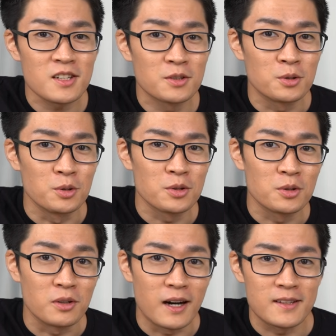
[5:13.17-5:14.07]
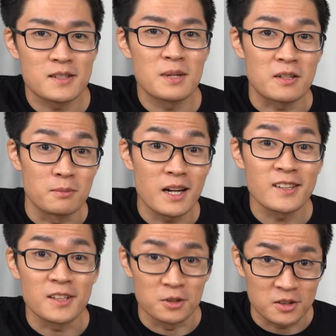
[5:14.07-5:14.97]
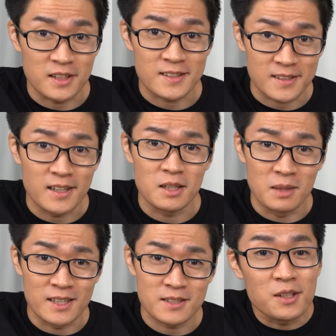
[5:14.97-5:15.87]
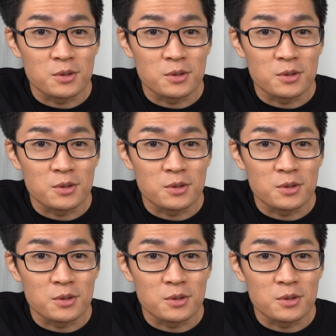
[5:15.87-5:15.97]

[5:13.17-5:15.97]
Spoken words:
They are enthusiastic about recording train sounds.